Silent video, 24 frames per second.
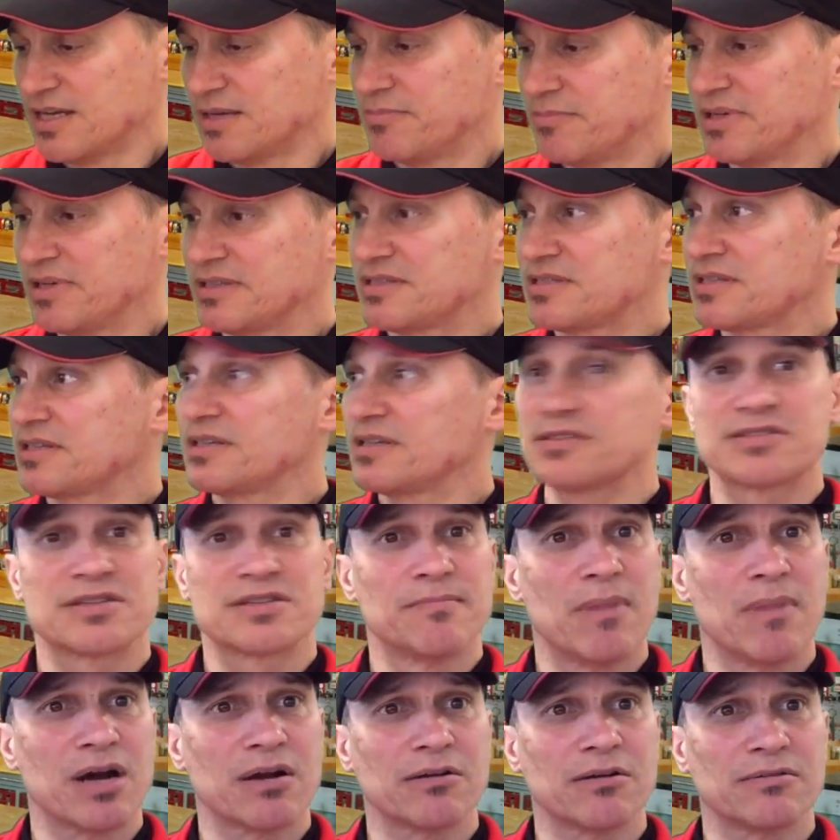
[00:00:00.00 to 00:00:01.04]
But
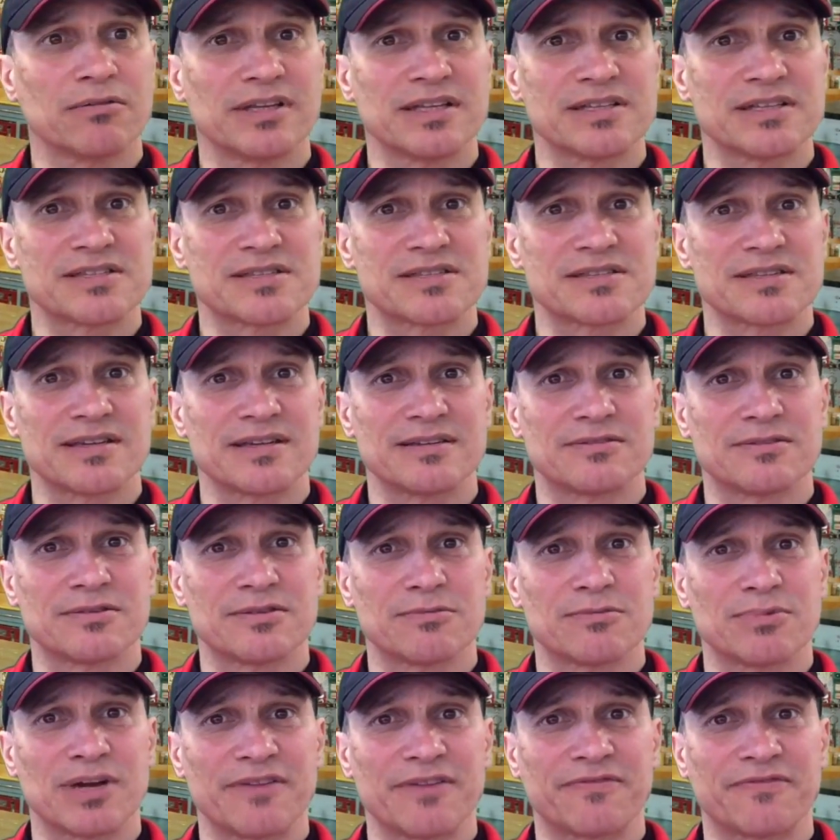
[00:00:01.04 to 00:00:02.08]
tomorrow, let's do
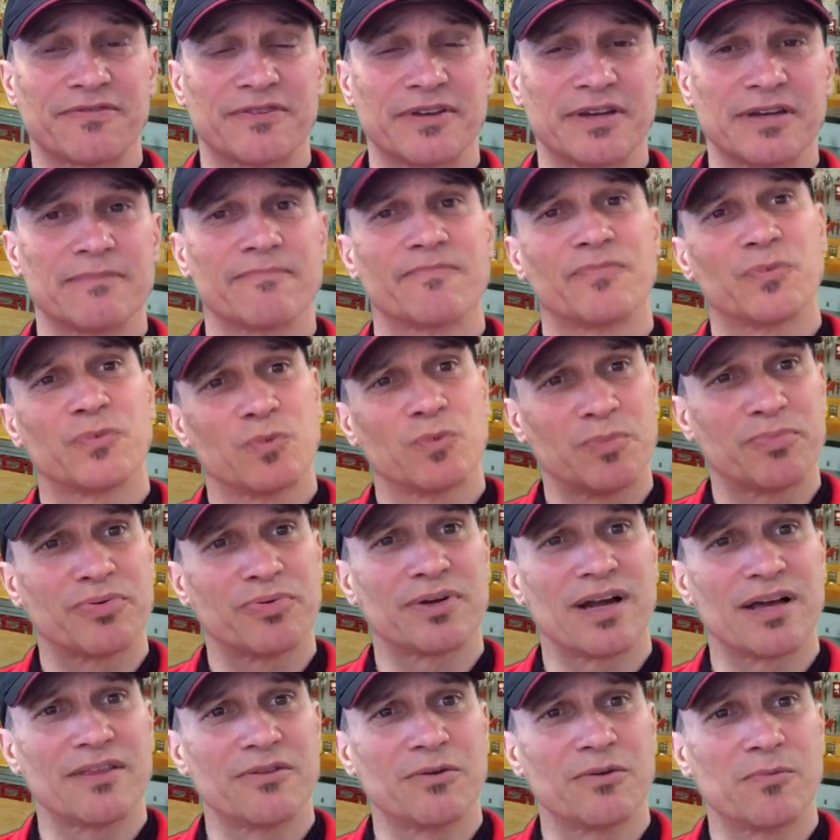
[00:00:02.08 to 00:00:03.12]
the rough fit. We'll
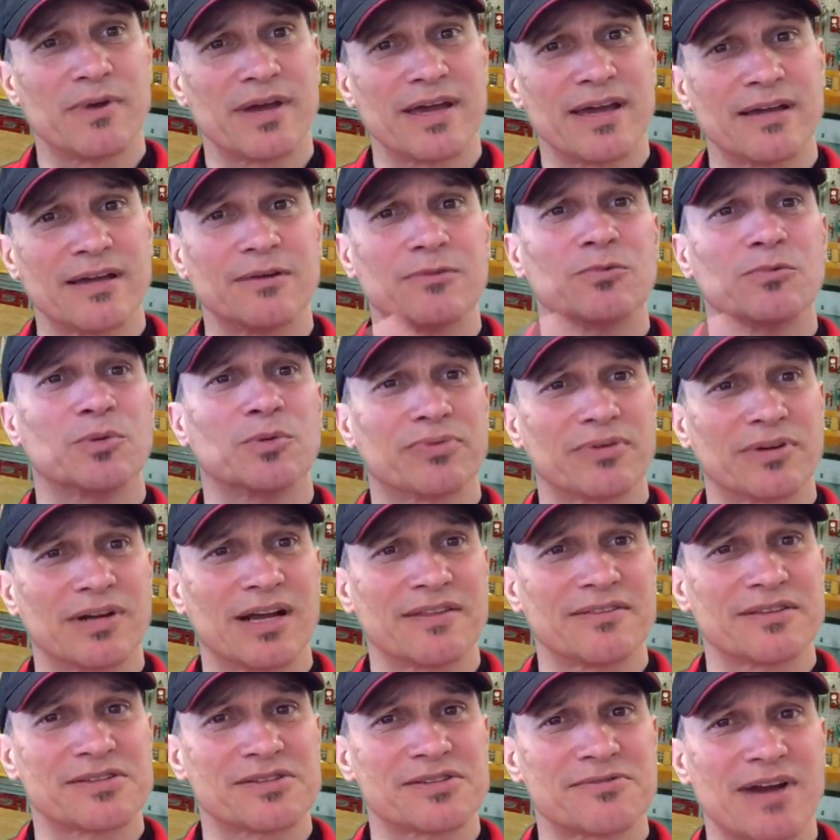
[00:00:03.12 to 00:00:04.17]
put on the wing, we'll put
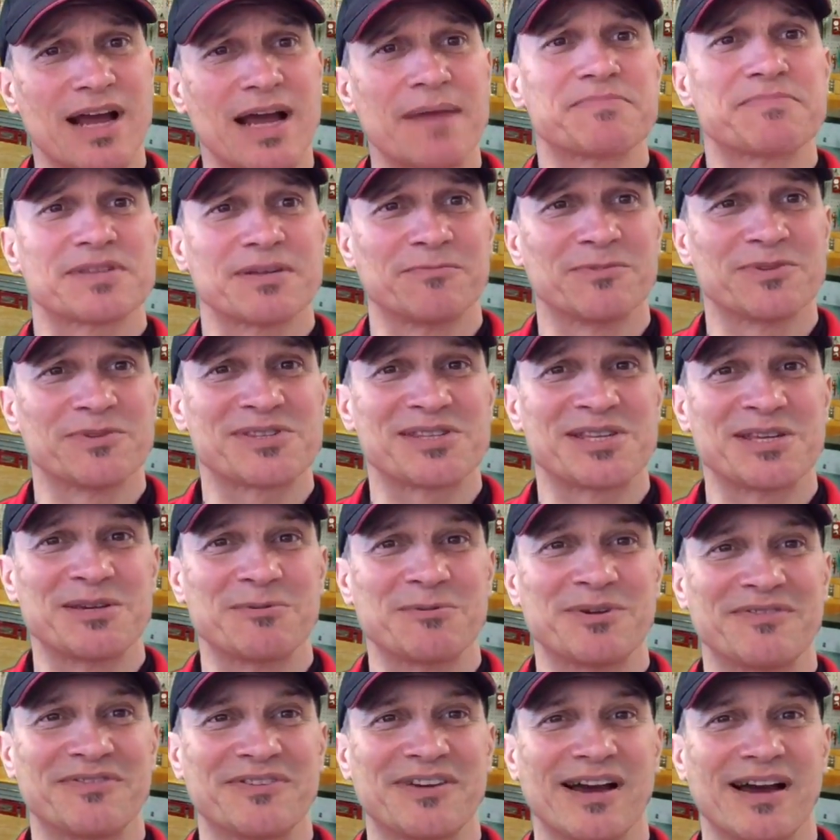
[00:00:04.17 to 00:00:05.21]
on the straps, and we'll see what
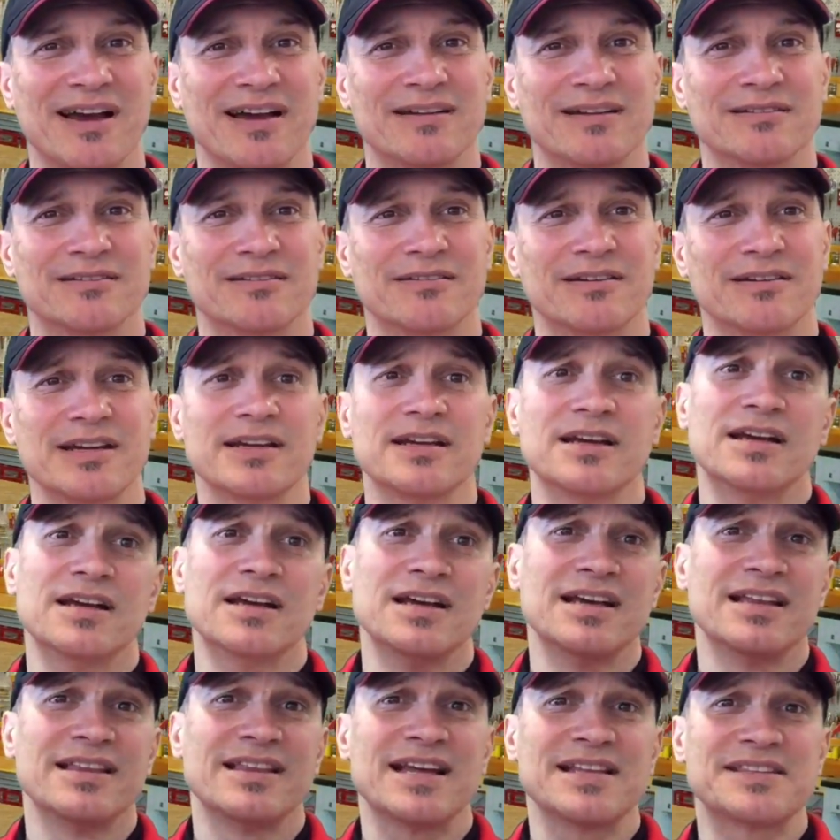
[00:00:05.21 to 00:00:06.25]
we've got. All right?
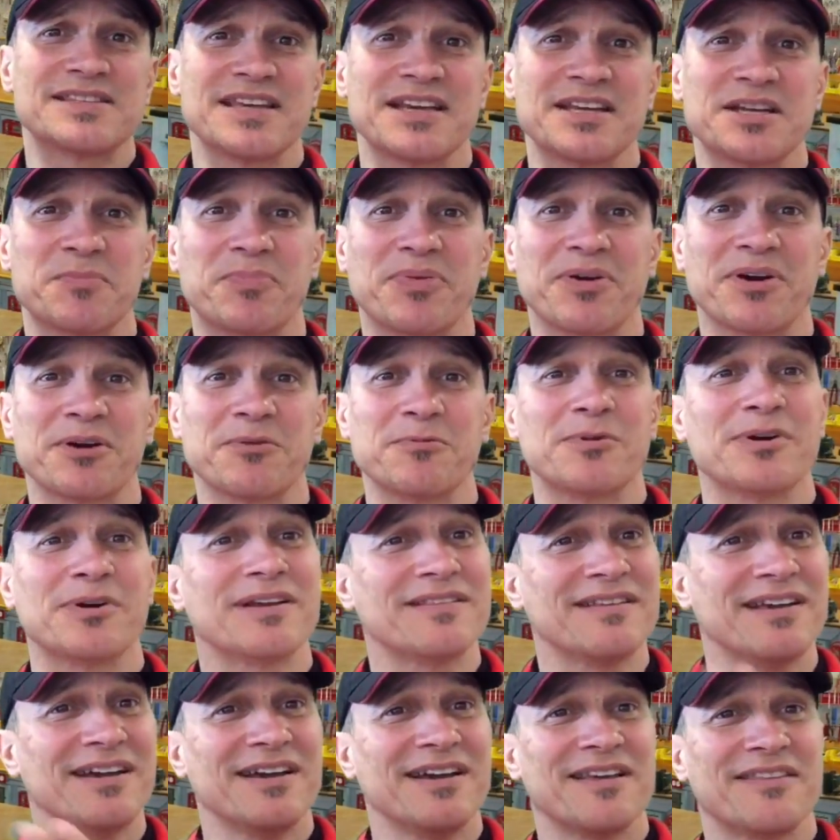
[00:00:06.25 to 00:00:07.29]
That's the end of part
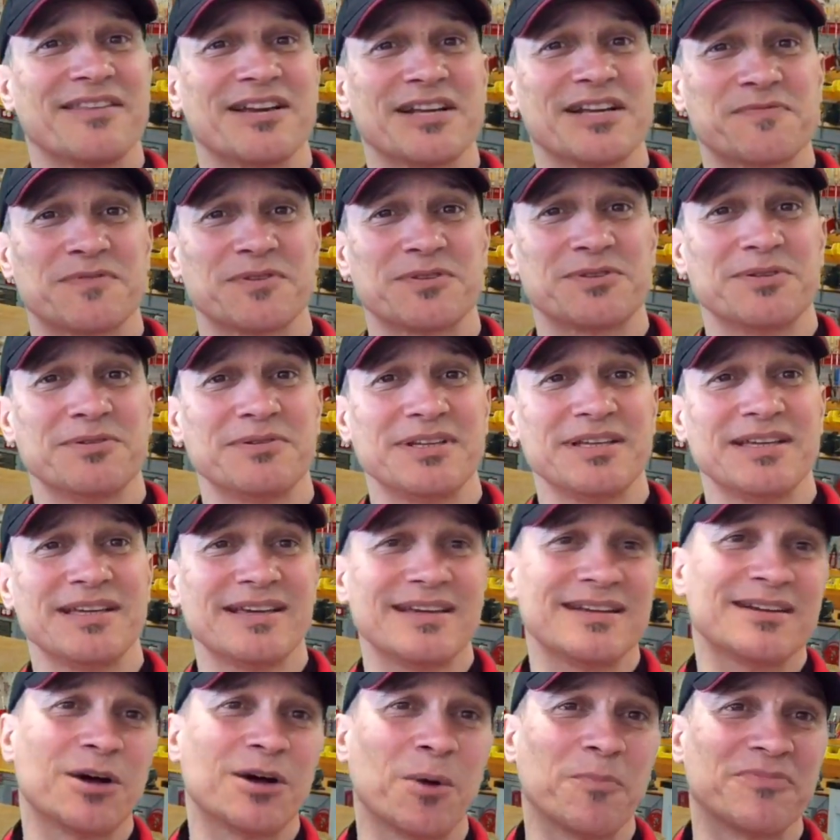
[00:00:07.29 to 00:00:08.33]
one. Thanks for tuning
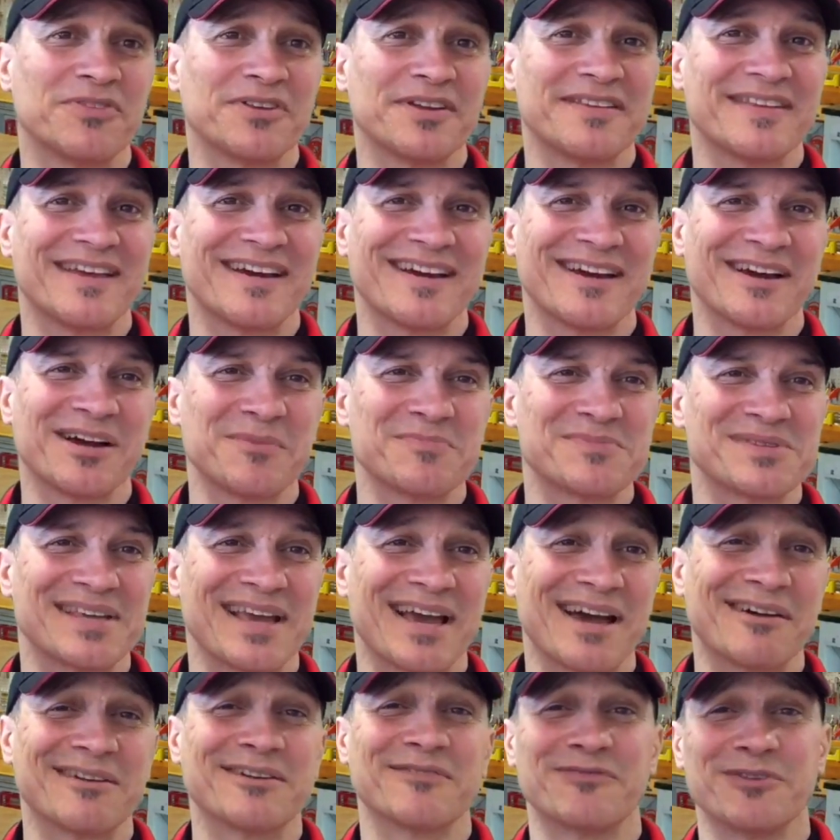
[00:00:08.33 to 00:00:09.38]
in. Hopefully that helps you
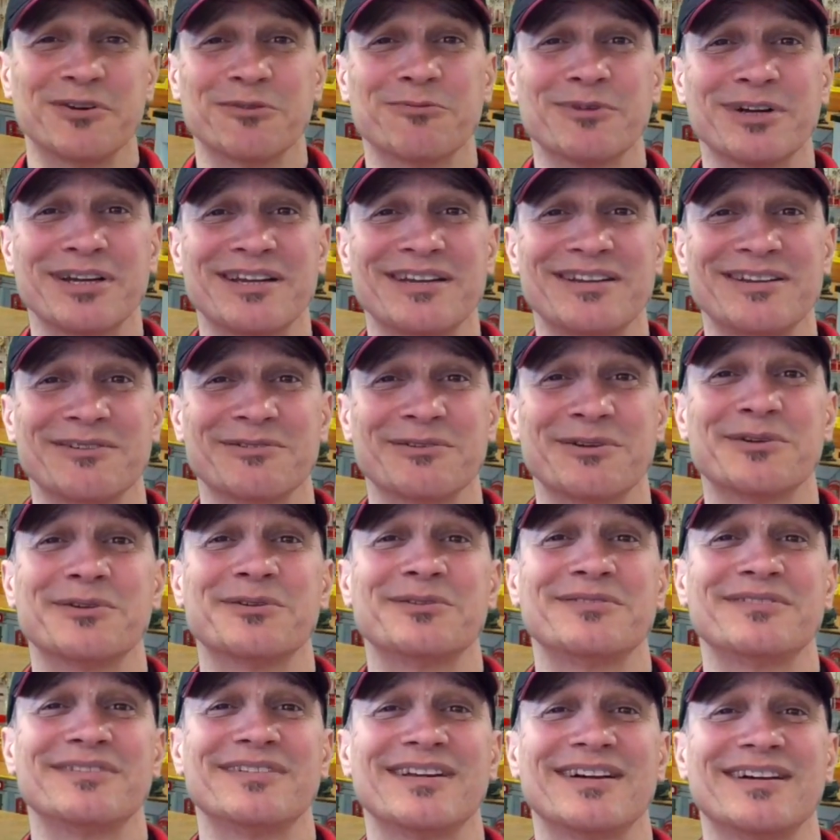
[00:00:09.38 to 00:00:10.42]
out if you're rigging your
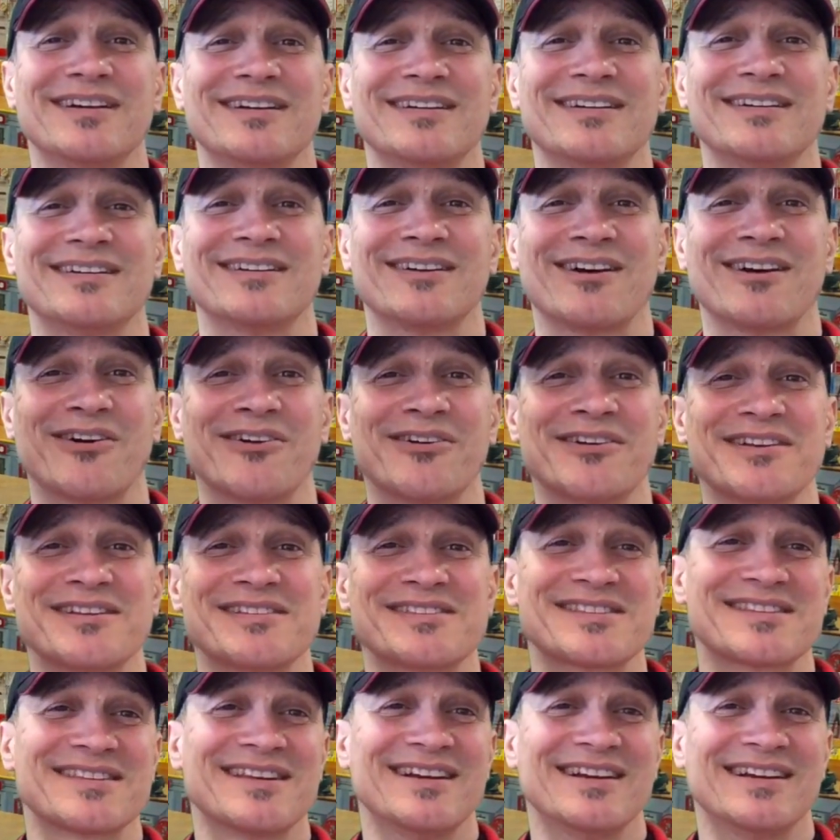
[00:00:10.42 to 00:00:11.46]
own
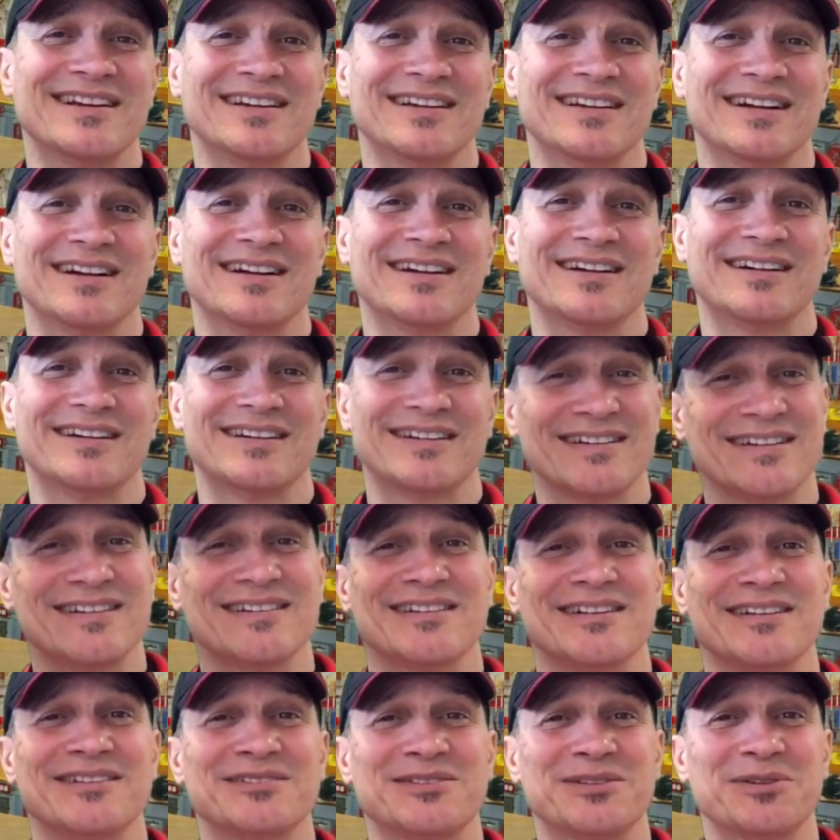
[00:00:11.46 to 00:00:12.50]
harness.
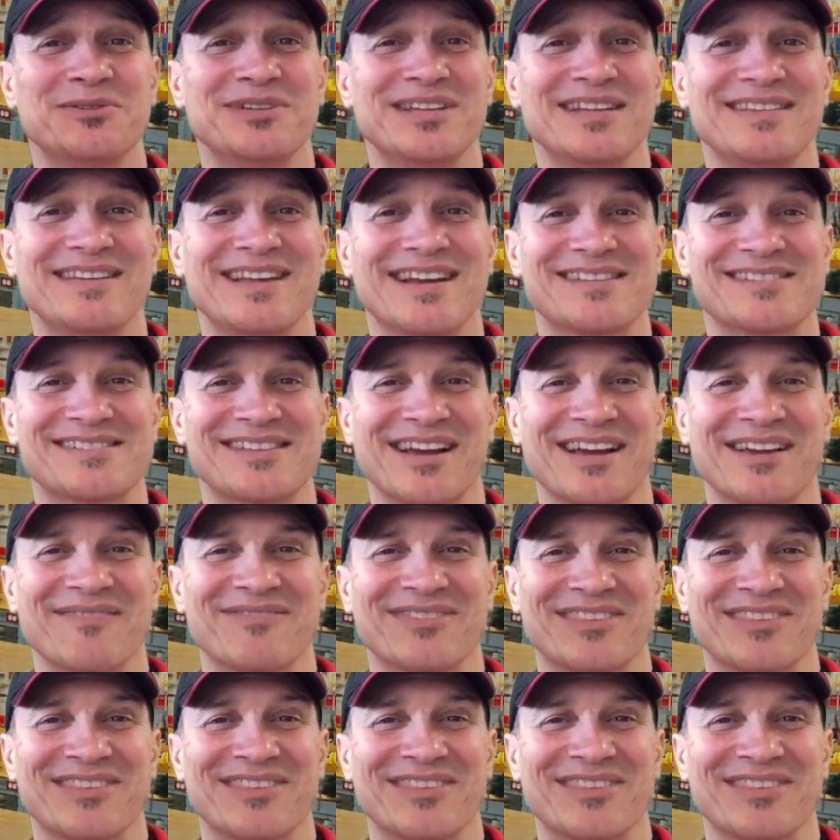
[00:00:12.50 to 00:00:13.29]
Tune in next time.